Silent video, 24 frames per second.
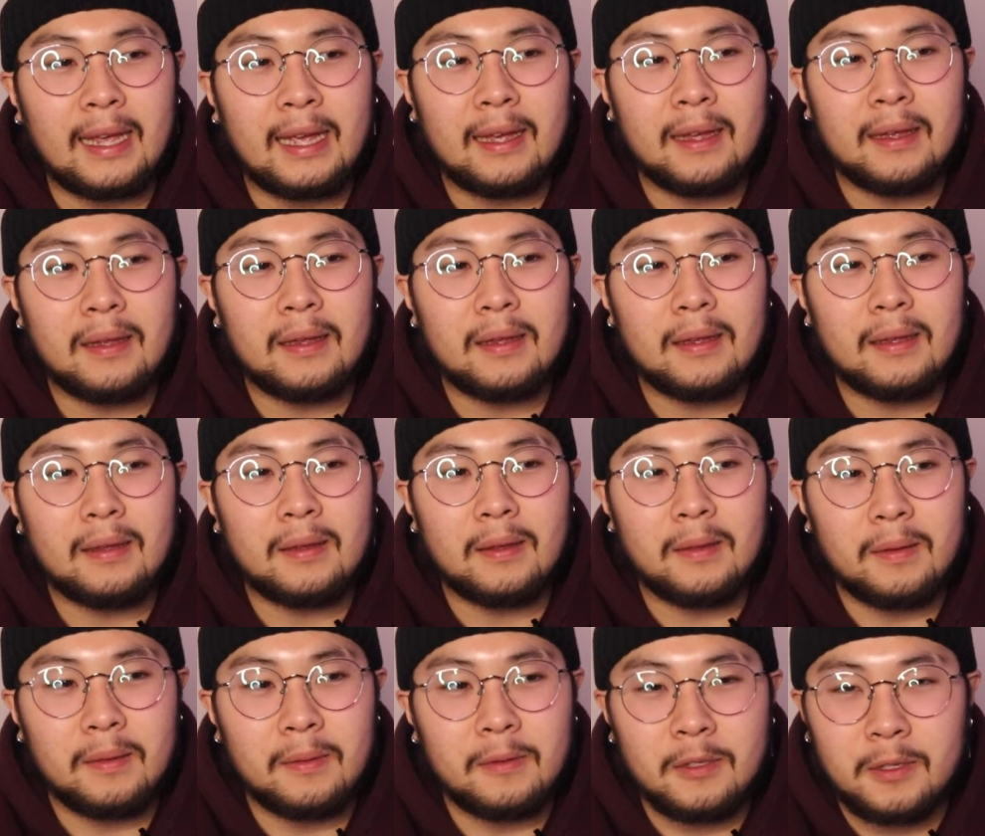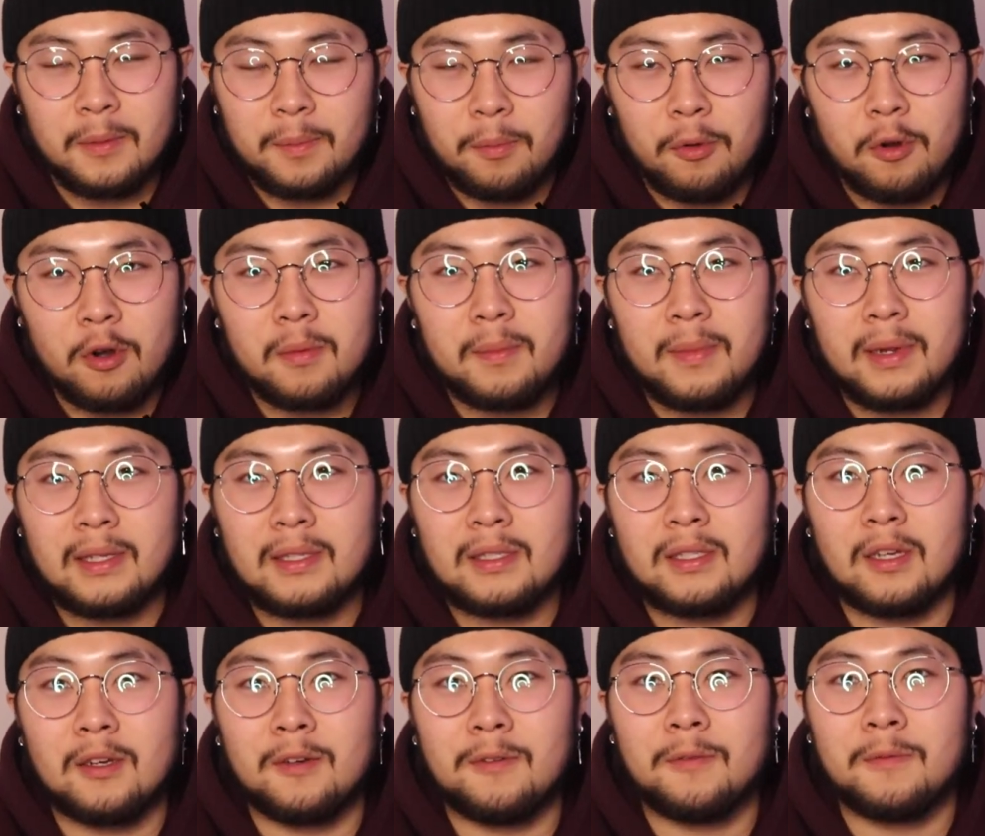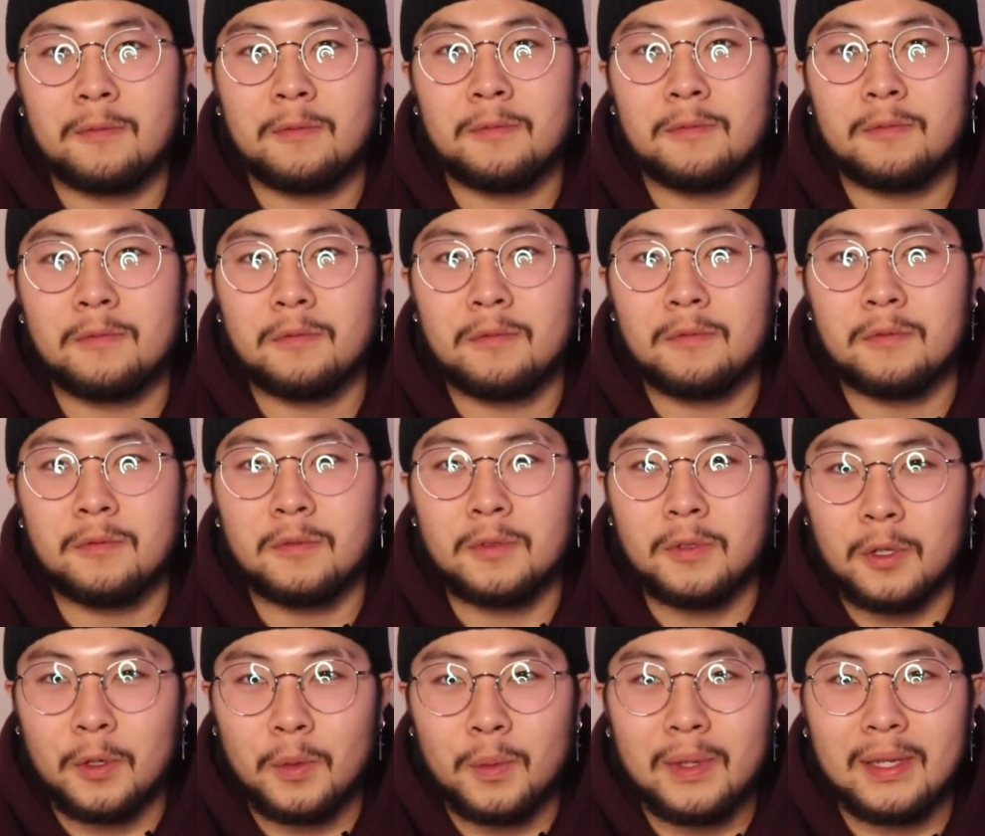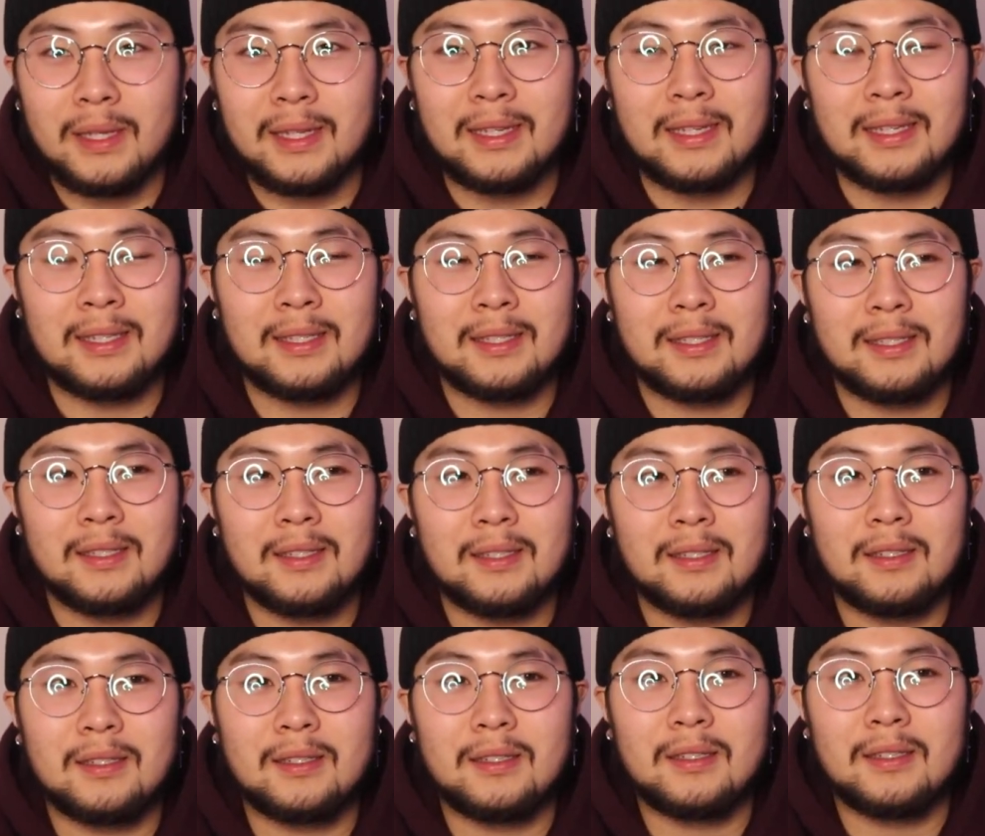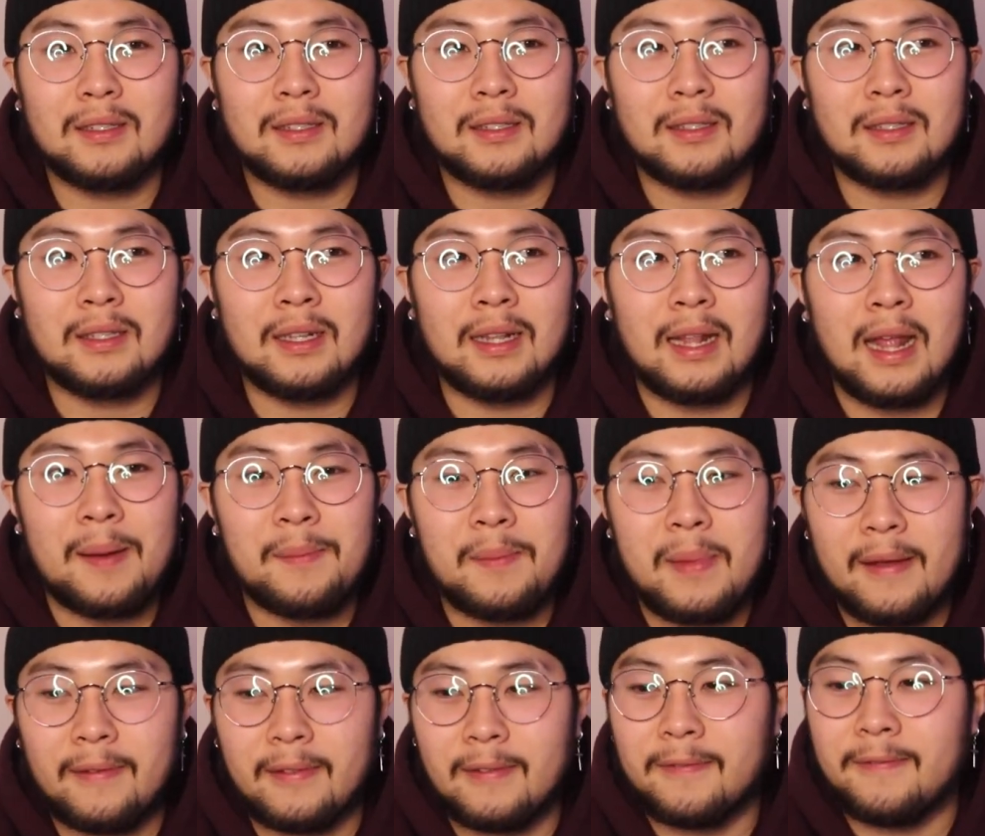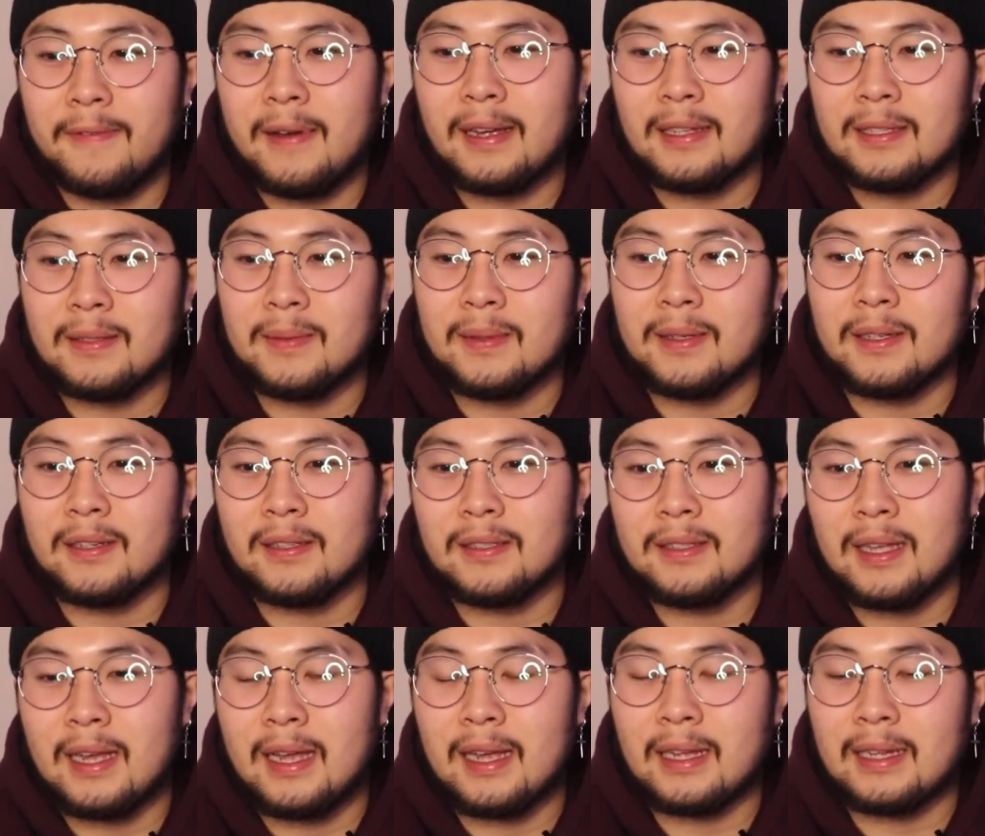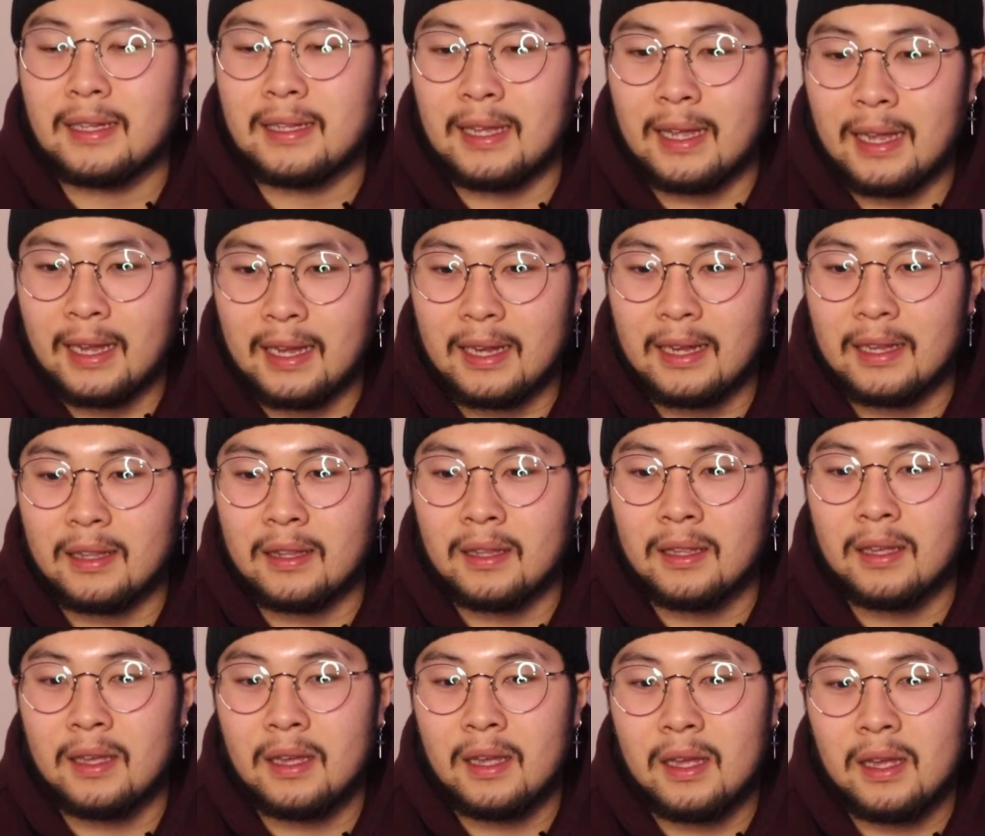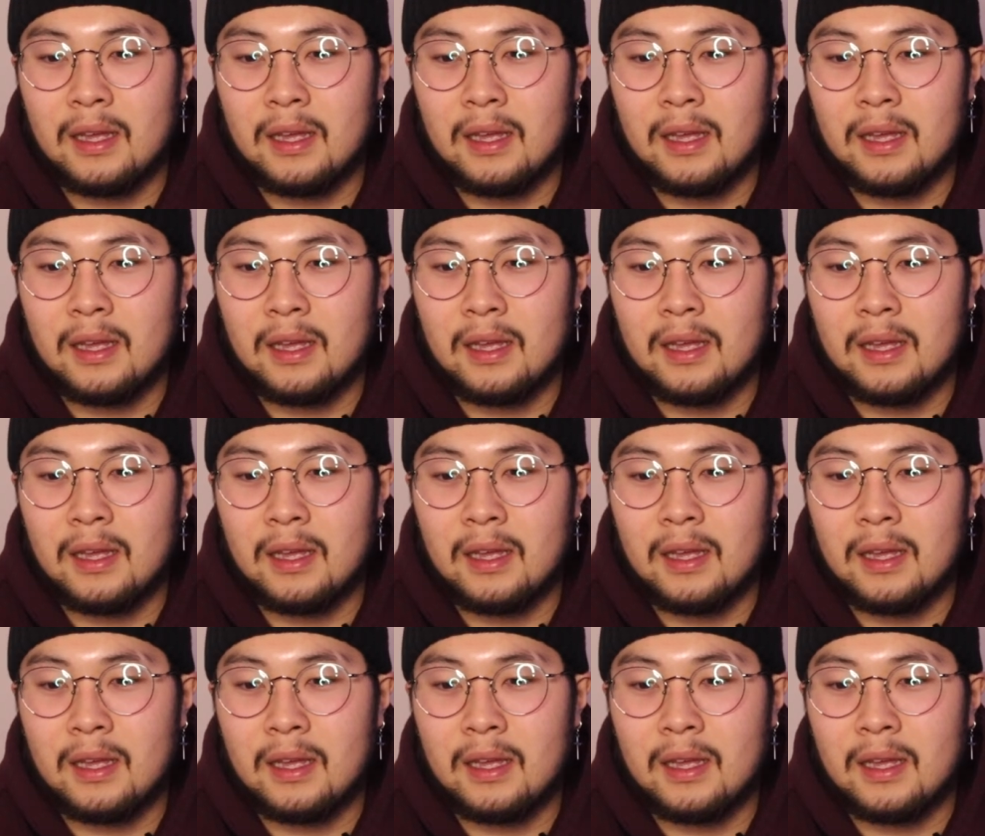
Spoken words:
can't support myself doing this, then I'm gonna have to find something else that I can.